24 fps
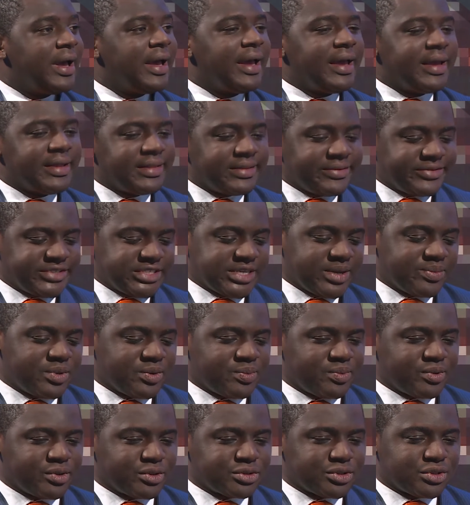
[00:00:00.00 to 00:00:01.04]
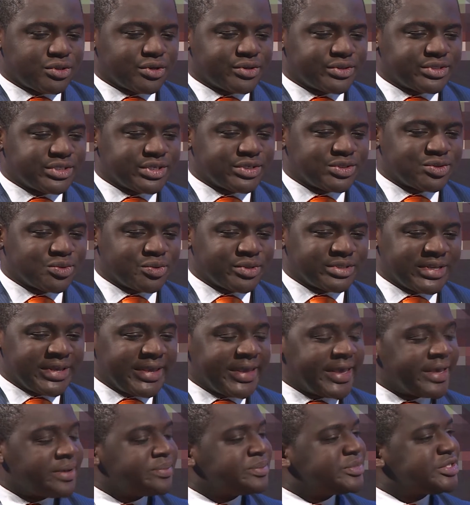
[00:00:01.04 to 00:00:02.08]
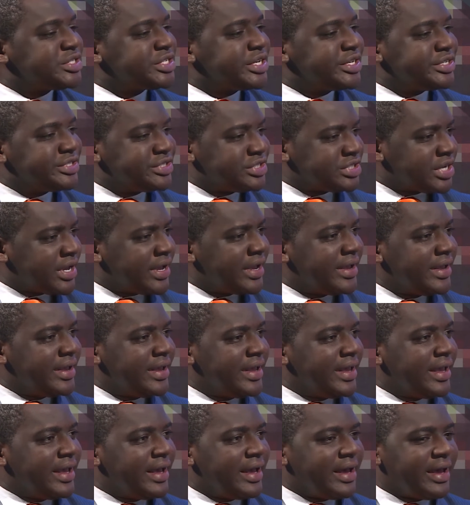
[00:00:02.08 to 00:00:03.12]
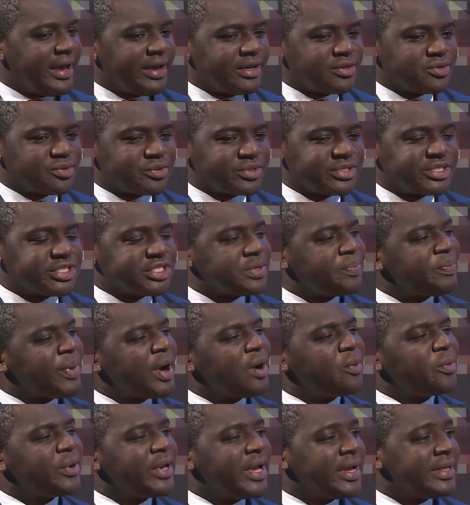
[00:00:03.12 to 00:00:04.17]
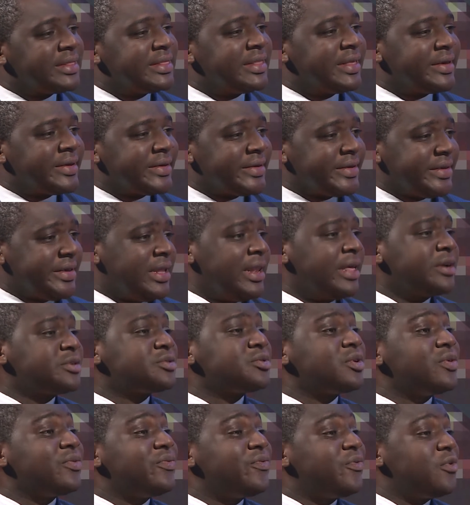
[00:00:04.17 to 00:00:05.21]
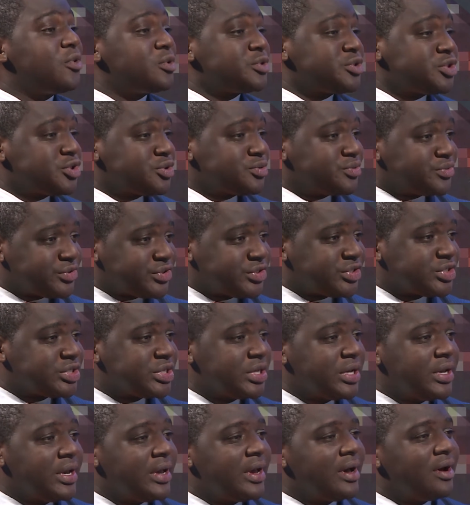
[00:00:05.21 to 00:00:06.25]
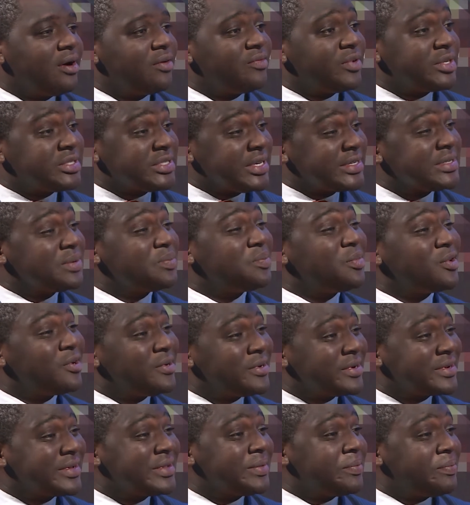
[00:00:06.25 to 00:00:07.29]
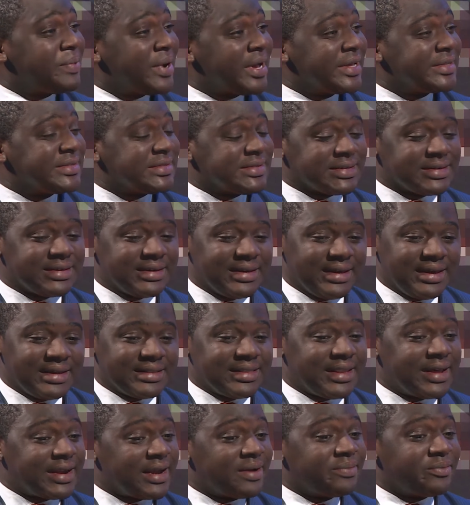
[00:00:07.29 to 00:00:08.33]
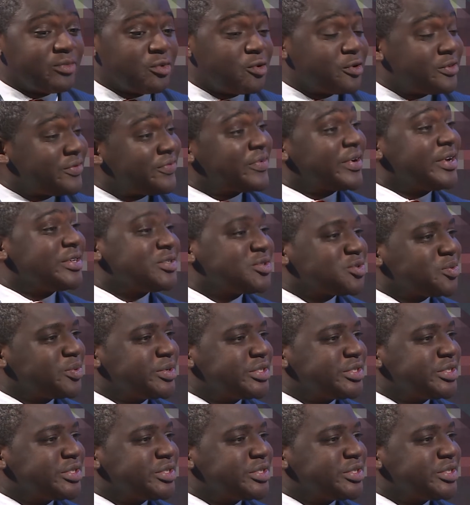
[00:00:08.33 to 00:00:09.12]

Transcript: And some people thought it was a game changer. It would chip away at the electoral fortunes of a certain political party that I'm good friends with